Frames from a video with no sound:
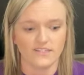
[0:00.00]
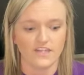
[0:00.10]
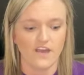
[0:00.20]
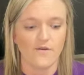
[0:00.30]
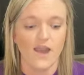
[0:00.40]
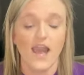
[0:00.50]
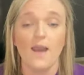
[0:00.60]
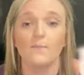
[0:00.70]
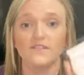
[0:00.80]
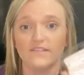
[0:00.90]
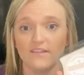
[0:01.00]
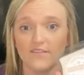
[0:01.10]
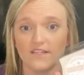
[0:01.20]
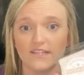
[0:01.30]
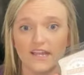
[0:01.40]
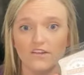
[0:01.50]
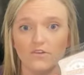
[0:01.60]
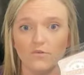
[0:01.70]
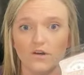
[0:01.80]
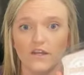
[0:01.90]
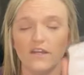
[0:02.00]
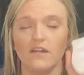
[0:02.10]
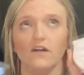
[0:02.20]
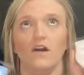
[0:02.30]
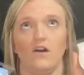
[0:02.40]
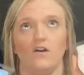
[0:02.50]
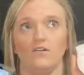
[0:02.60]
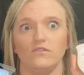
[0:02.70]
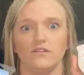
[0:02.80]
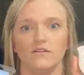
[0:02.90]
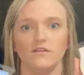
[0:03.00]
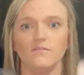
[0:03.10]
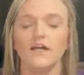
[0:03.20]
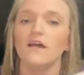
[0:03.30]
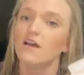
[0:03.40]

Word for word: So Pacific Sandalwood, awesome.